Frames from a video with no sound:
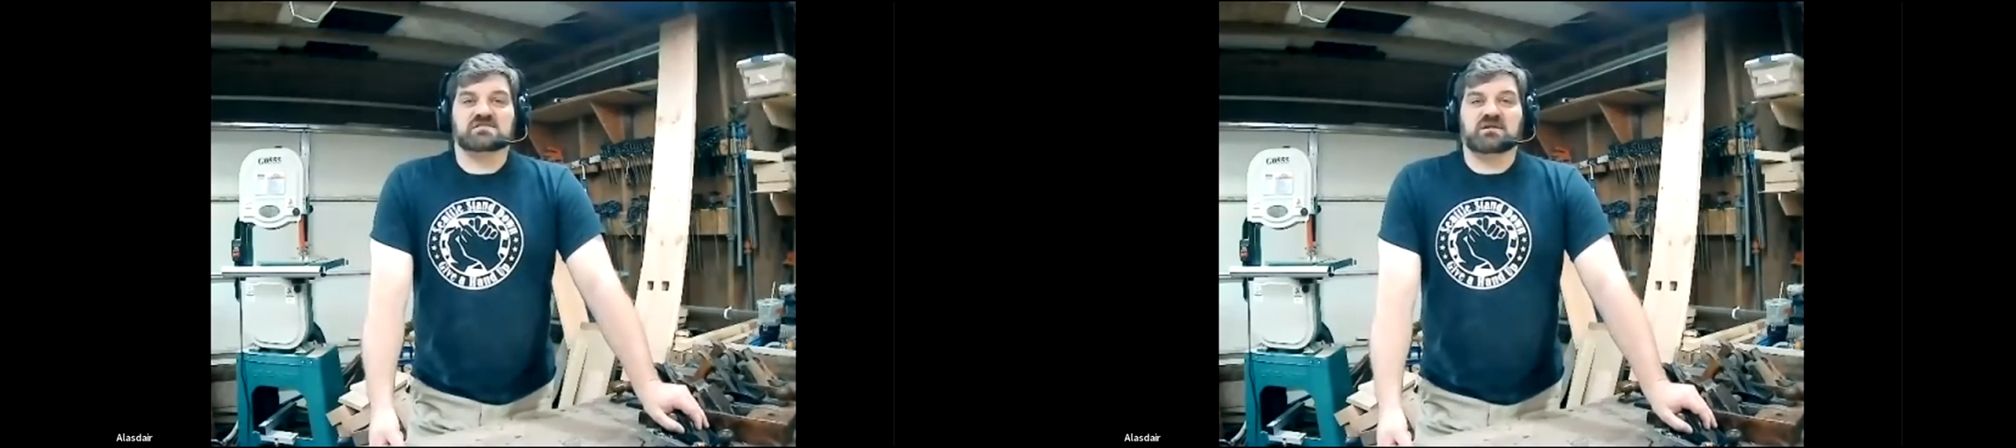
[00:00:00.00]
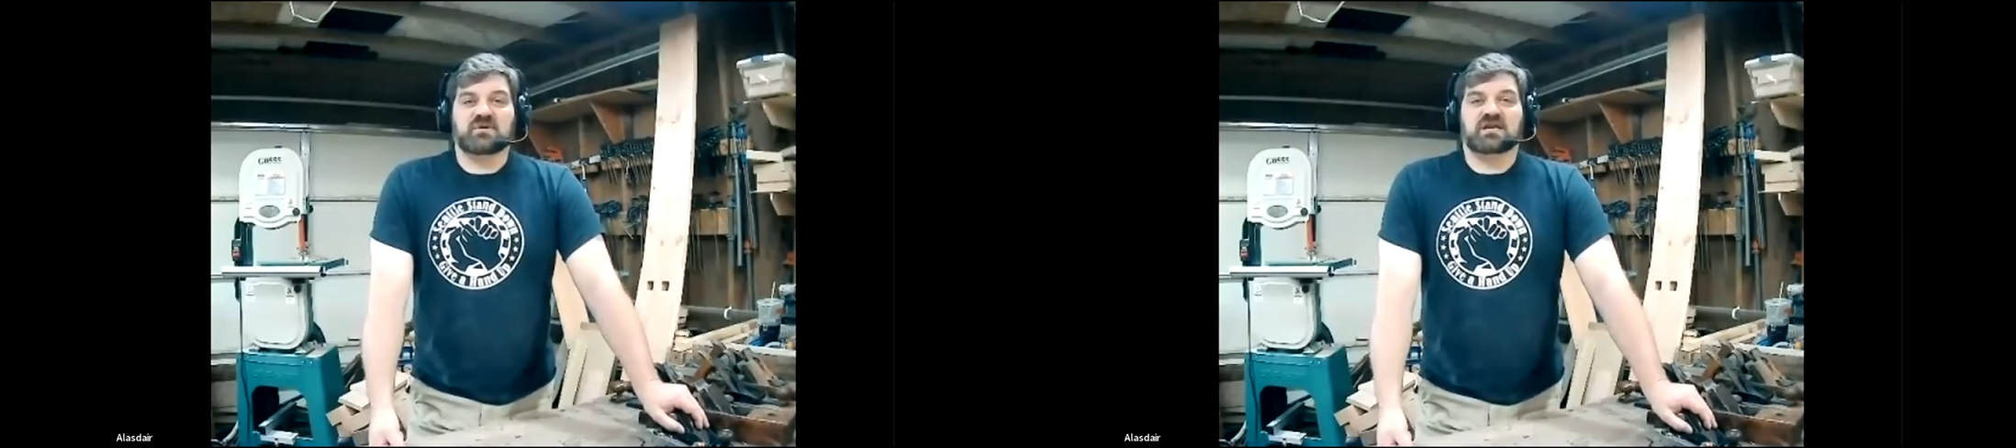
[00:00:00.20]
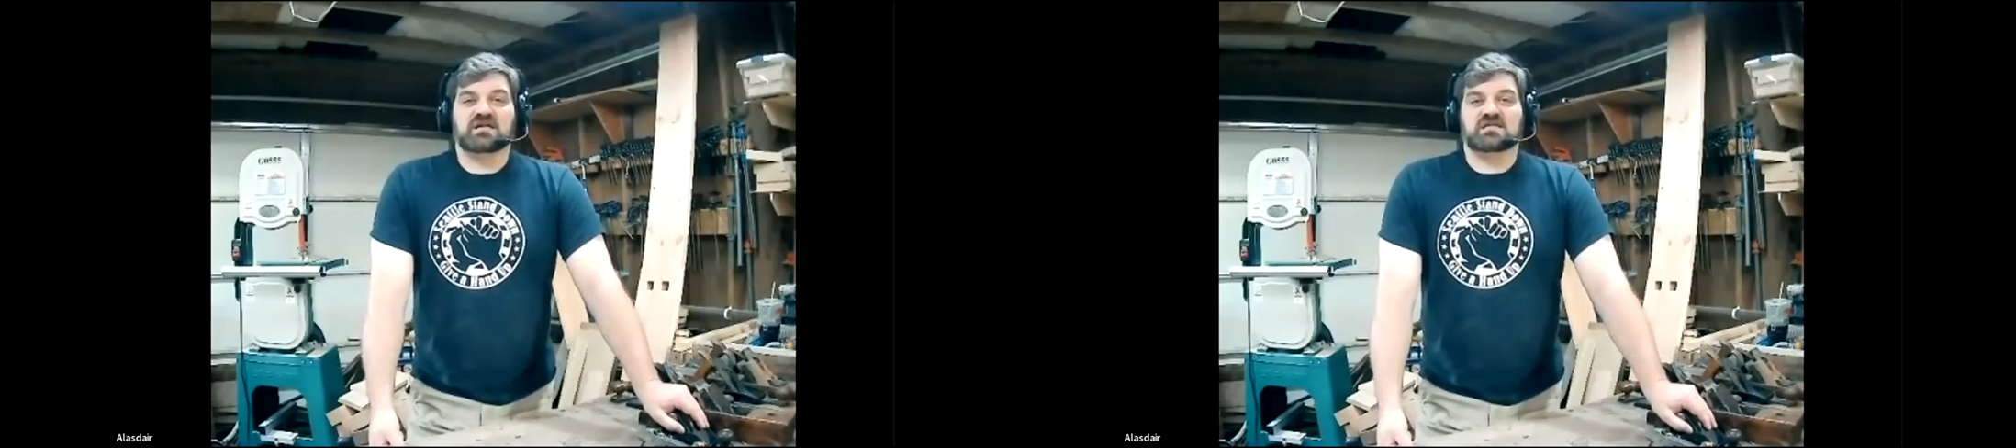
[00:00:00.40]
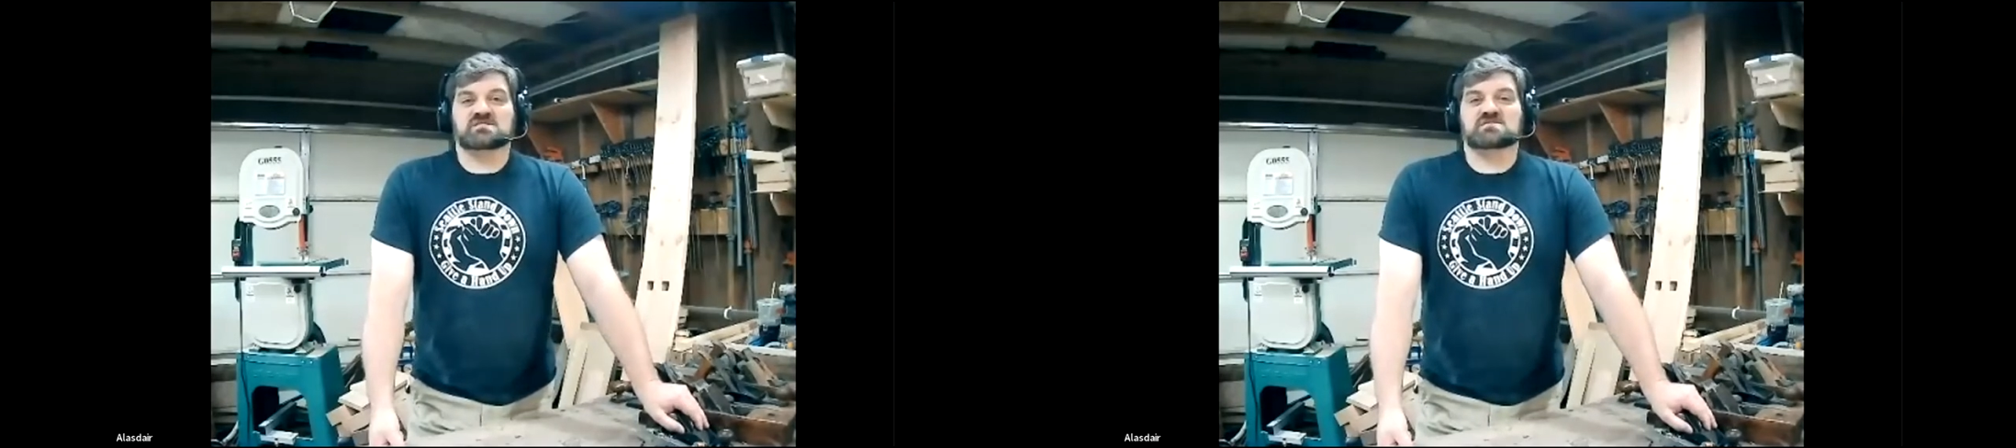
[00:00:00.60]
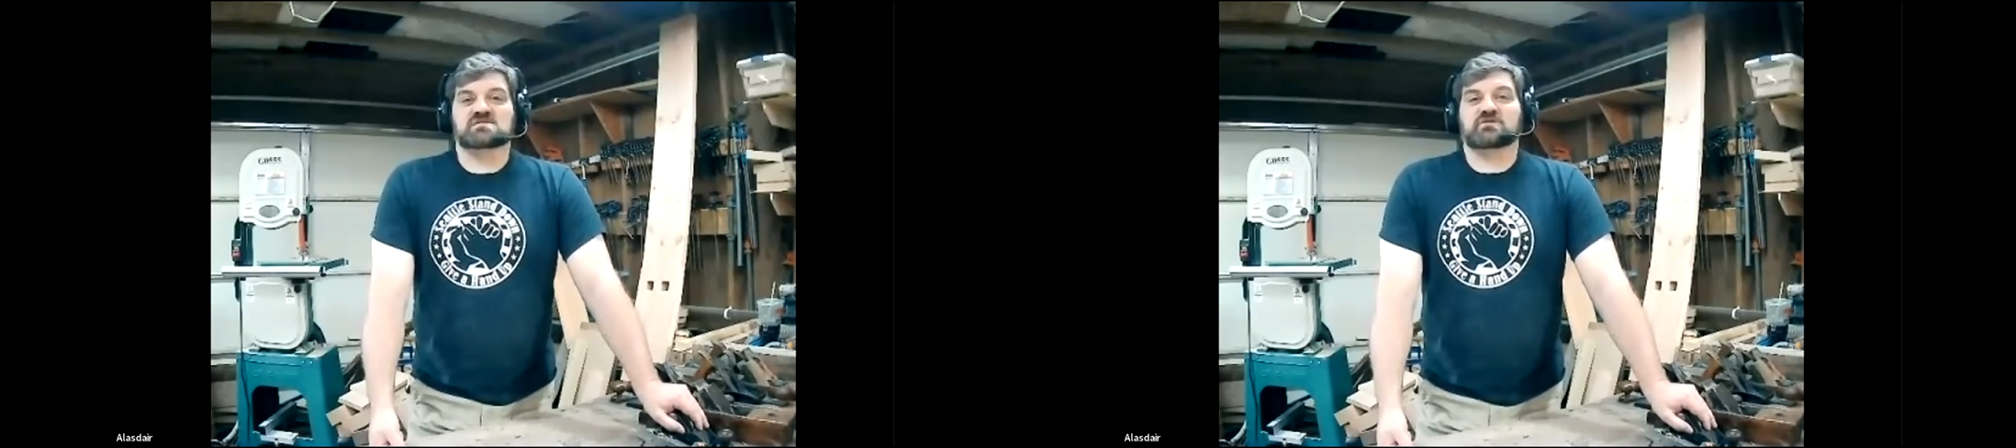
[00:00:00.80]
they might not
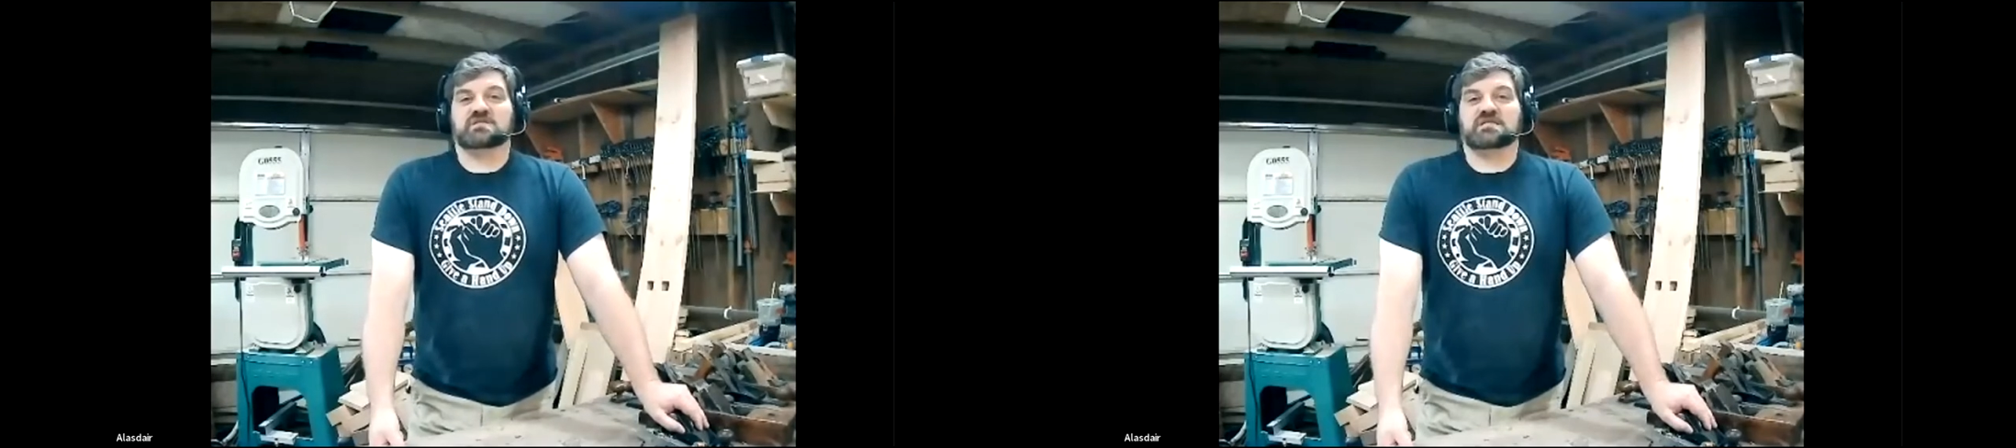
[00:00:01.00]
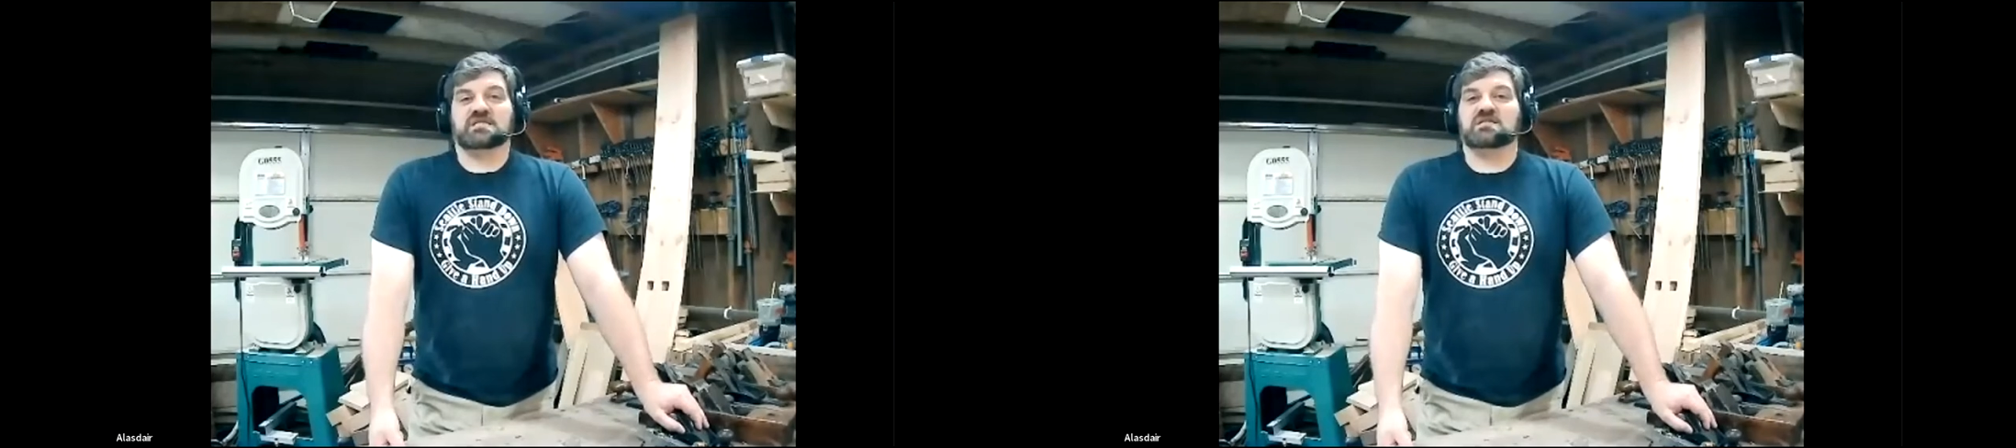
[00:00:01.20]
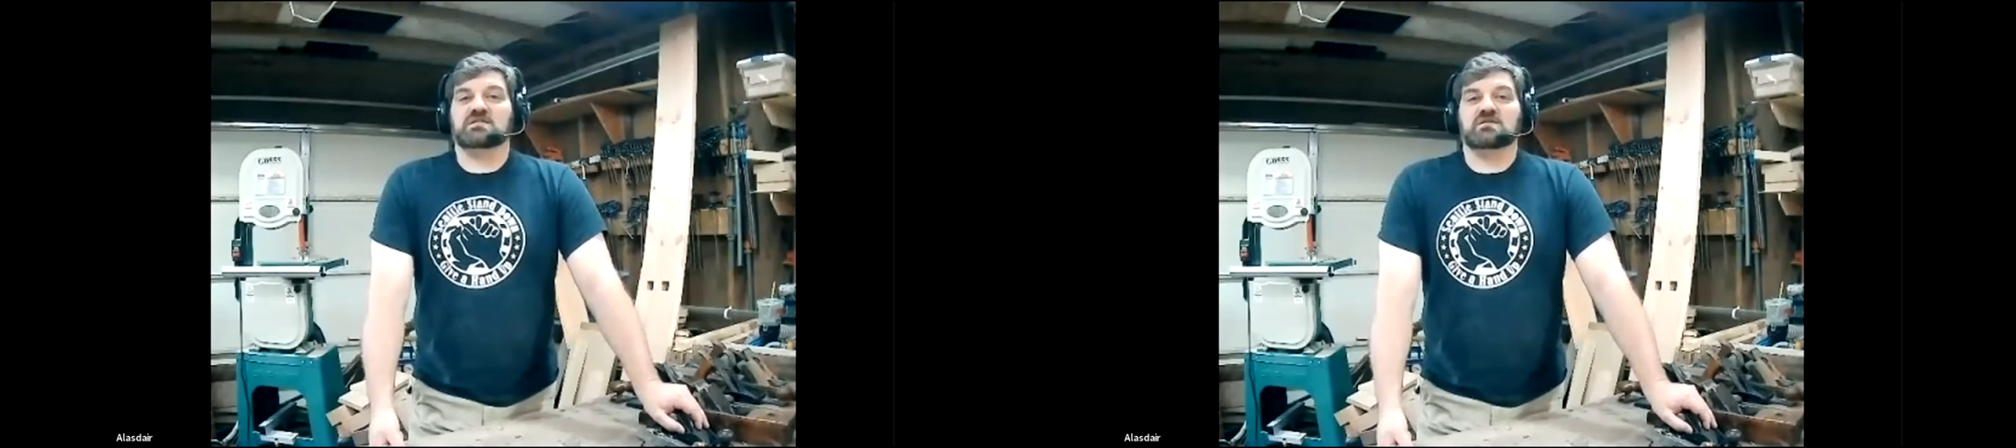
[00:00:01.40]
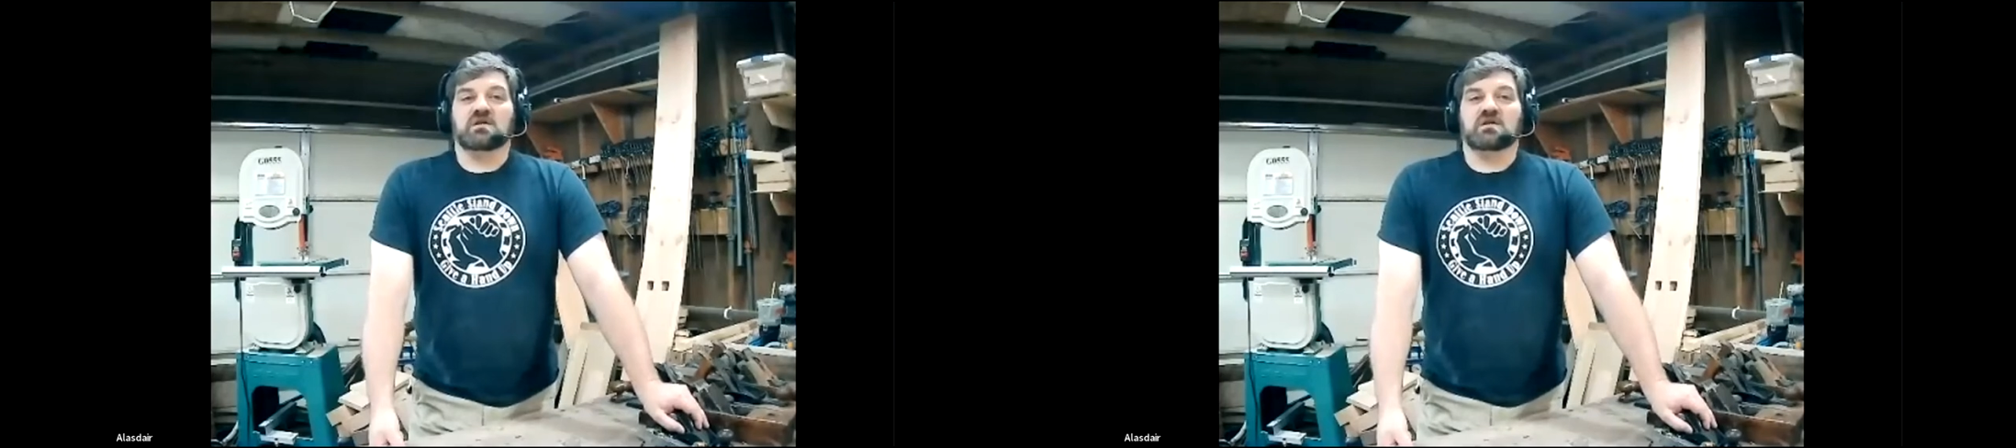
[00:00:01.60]
necessarily need.